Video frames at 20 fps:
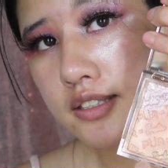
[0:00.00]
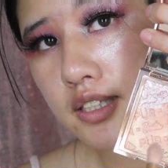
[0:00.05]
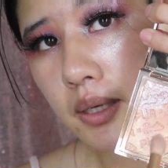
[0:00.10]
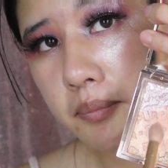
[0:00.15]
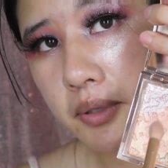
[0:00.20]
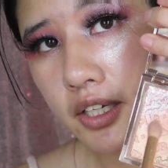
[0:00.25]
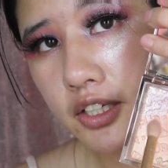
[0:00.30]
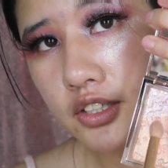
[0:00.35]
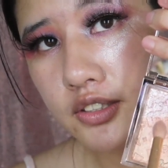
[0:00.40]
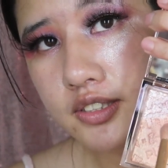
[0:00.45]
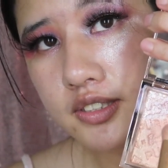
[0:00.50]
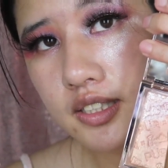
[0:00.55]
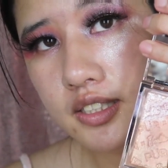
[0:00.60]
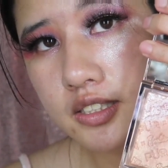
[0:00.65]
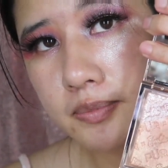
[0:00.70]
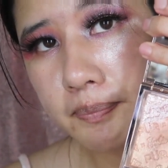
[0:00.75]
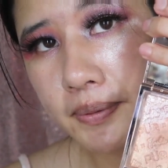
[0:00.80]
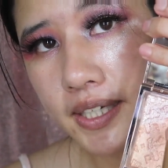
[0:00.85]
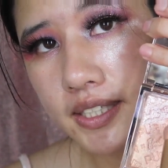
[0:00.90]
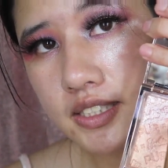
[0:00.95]
So I'm gonna use
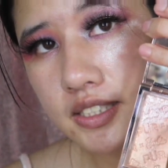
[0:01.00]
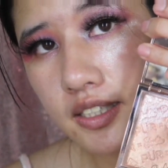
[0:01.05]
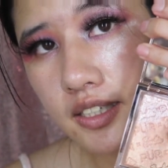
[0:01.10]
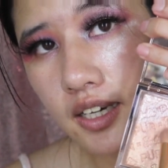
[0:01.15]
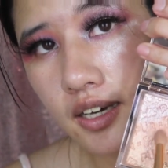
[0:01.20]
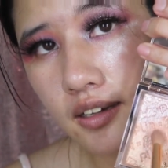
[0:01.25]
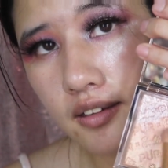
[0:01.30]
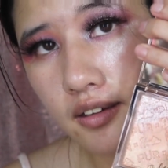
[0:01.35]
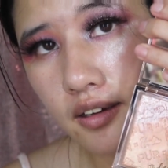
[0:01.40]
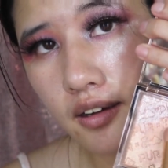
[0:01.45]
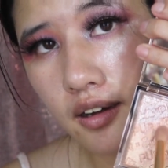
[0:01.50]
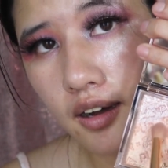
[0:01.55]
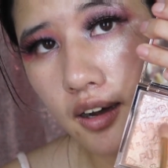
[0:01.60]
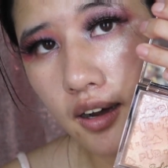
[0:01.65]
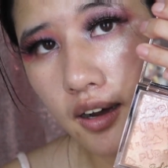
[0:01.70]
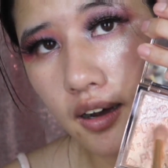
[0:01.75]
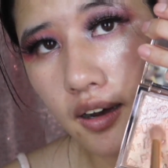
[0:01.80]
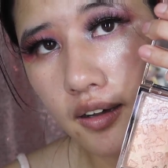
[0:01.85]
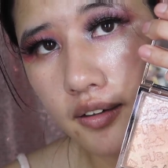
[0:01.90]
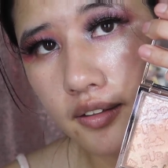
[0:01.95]
this peachy color
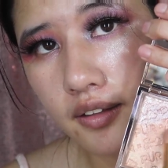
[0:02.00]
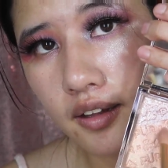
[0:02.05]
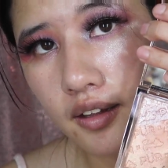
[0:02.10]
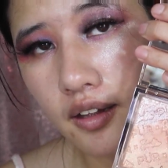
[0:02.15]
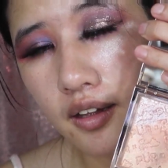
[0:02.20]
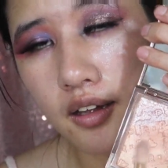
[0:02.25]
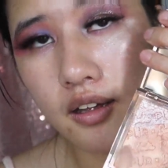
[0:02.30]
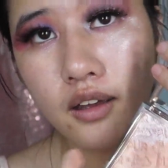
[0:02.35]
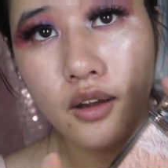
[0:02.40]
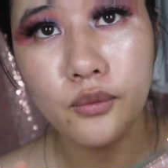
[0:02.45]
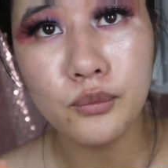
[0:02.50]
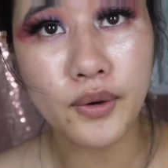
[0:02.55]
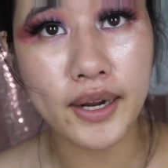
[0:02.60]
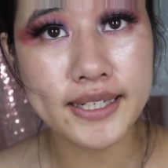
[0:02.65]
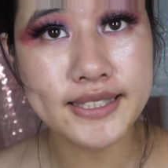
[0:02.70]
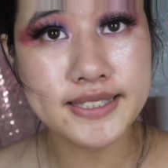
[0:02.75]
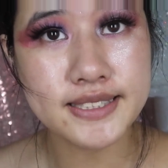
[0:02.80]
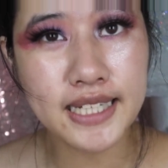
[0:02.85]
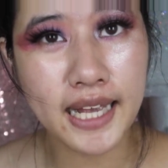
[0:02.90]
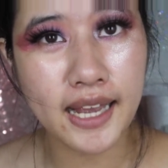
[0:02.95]
on the
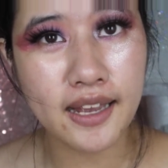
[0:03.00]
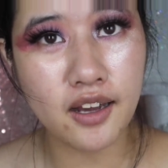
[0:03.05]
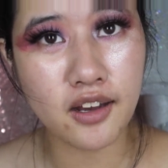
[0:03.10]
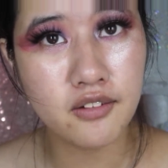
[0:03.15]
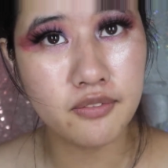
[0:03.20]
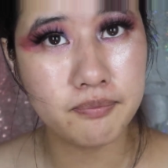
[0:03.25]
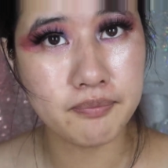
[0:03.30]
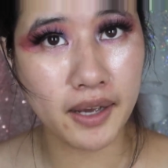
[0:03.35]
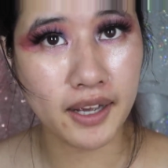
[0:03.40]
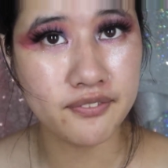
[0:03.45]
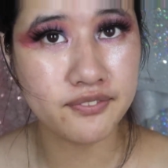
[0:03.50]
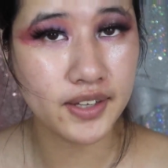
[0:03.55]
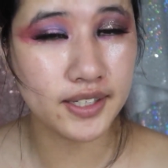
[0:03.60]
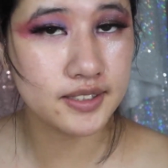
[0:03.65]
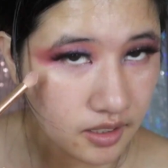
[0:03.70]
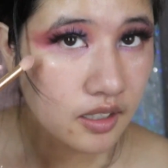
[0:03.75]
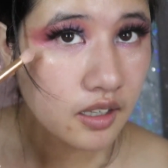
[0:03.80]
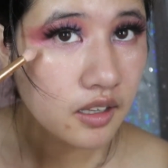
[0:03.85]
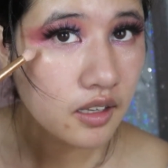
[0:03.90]
right side of my face.